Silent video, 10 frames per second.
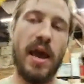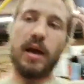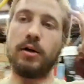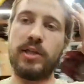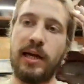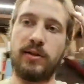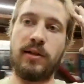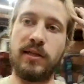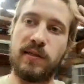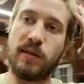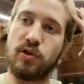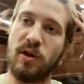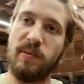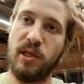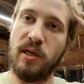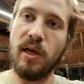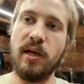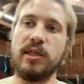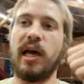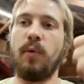and go check out the links in the description.
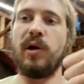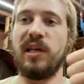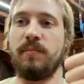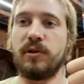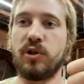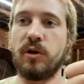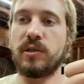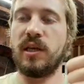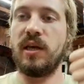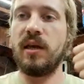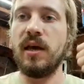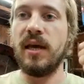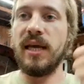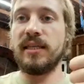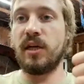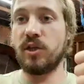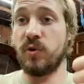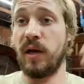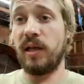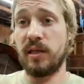Check out William Petrosky. He's in
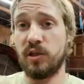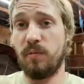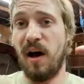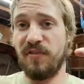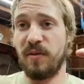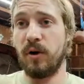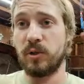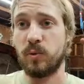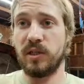Australia, so Mafia Boys World,